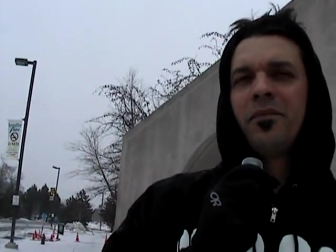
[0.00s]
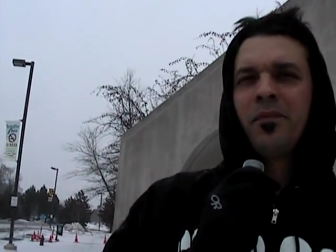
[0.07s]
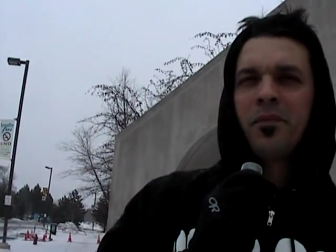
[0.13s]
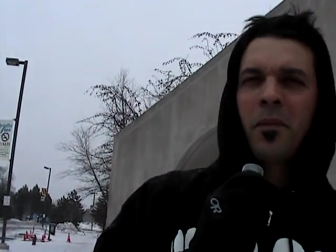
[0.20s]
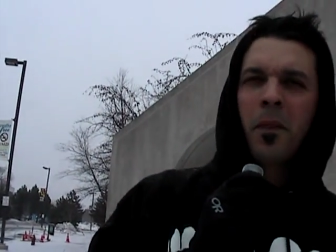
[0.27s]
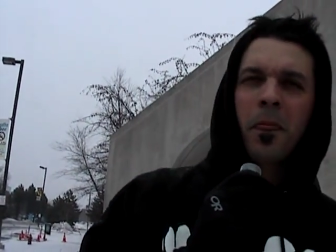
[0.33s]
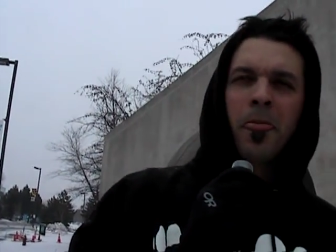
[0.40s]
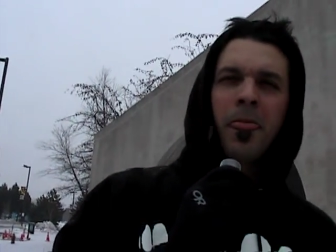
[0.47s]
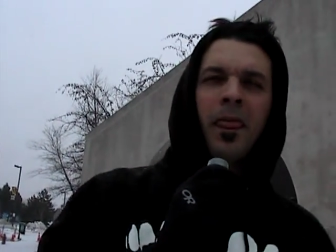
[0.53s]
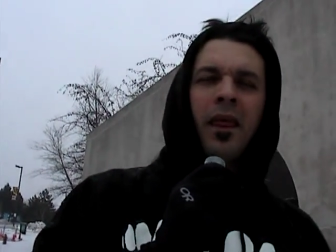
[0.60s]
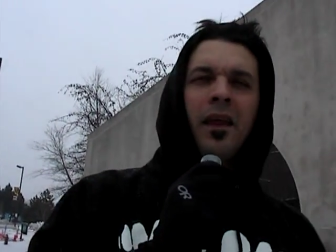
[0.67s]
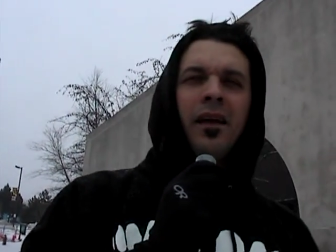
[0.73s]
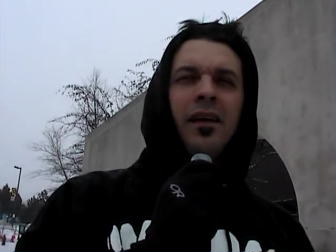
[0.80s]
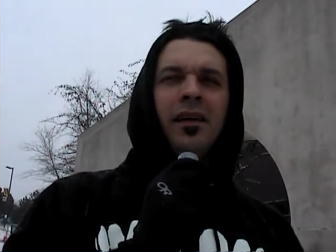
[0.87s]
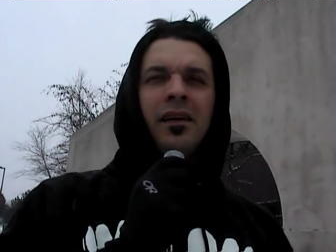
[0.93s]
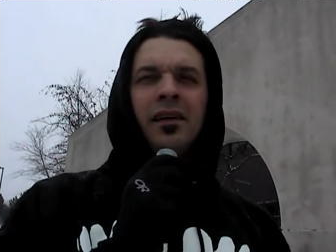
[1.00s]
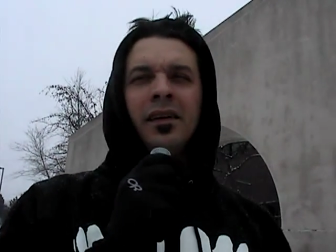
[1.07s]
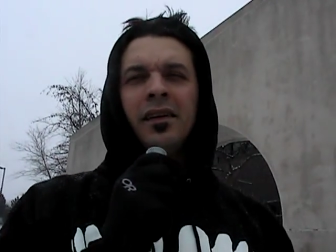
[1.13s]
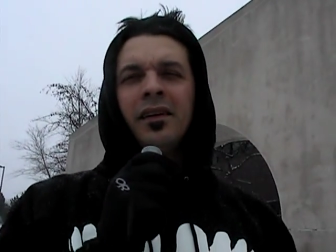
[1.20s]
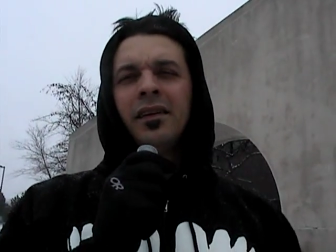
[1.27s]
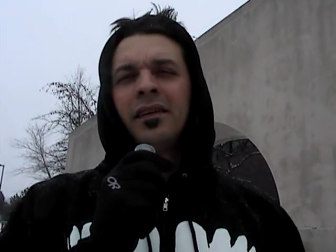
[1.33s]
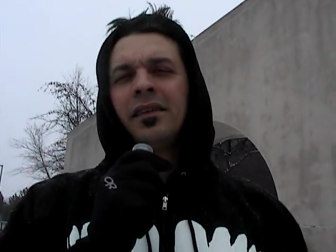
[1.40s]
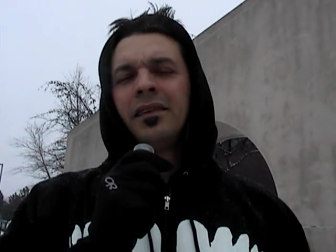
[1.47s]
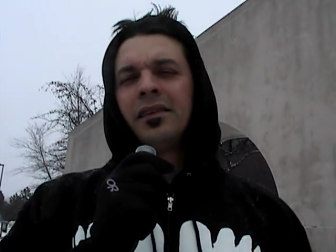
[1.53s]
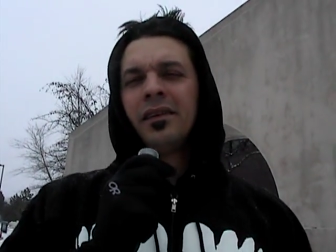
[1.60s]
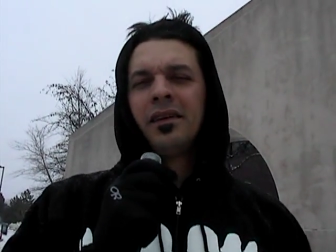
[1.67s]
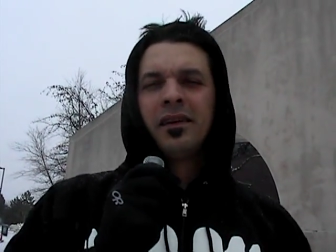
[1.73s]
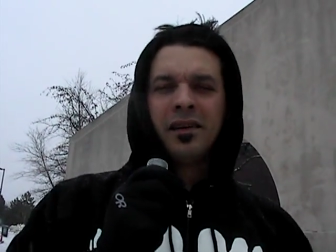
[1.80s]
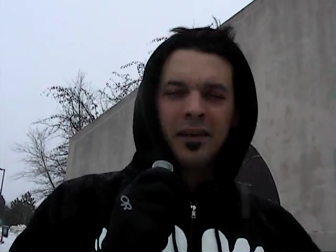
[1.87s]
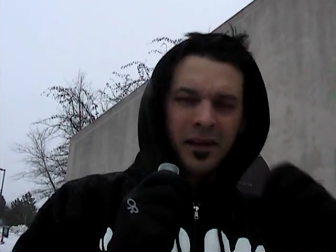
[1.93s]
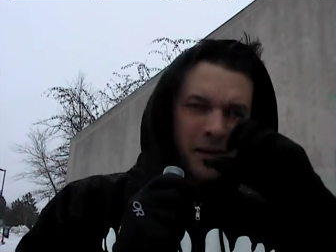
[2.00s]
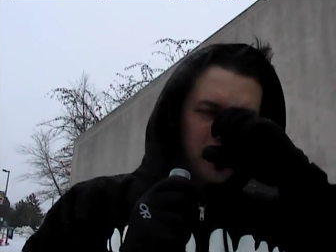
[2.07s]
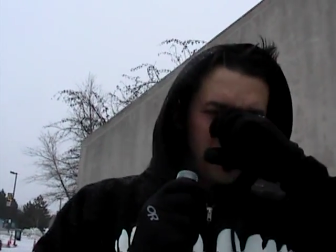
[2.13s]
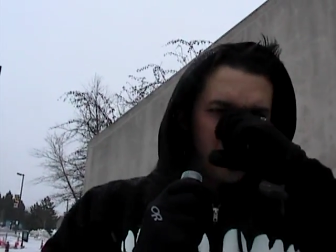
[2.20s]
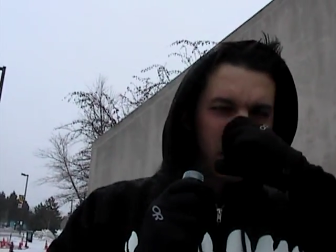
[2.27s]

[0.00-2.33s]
So you get to do that. All right.